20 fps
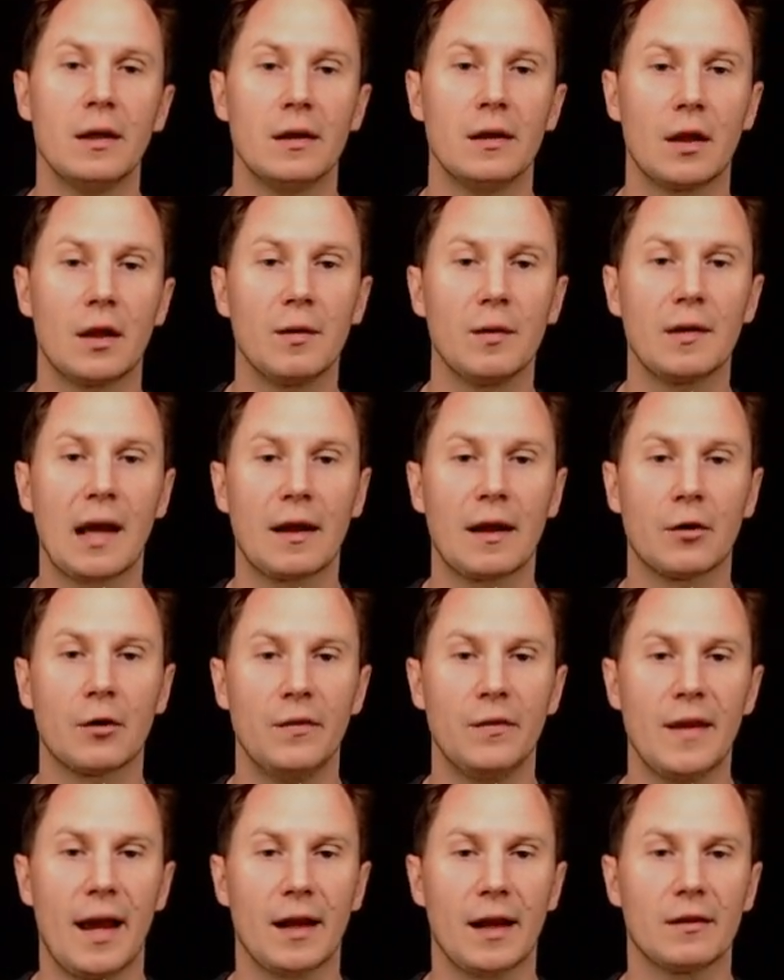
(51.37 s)
that we can
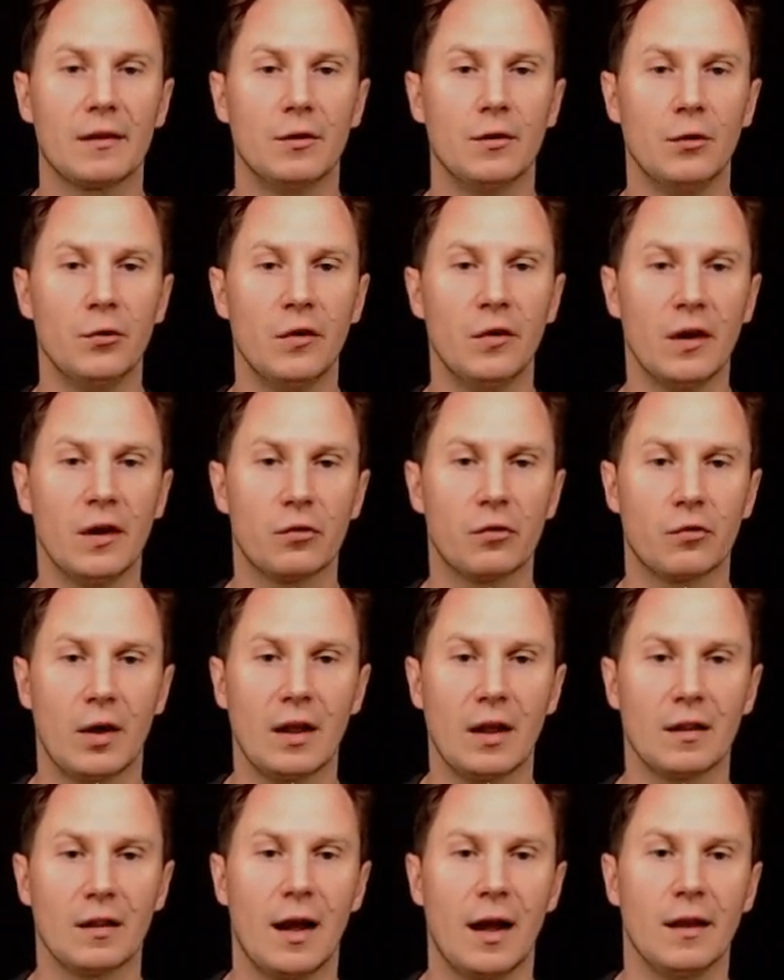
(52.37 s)
connect using
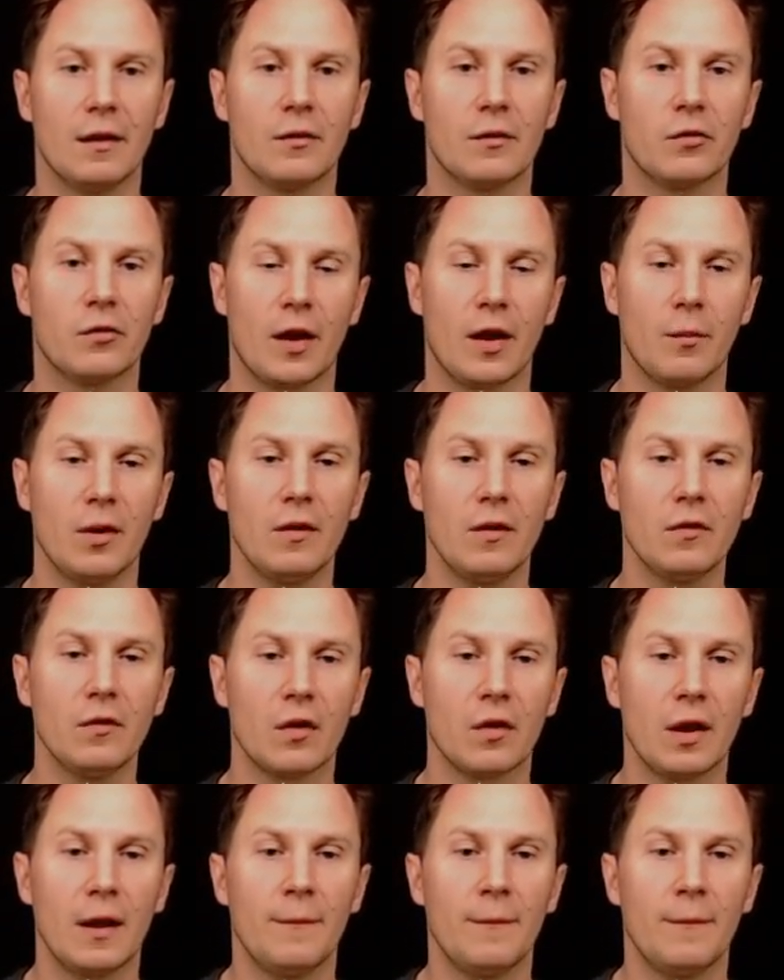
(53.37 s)
straight line segments.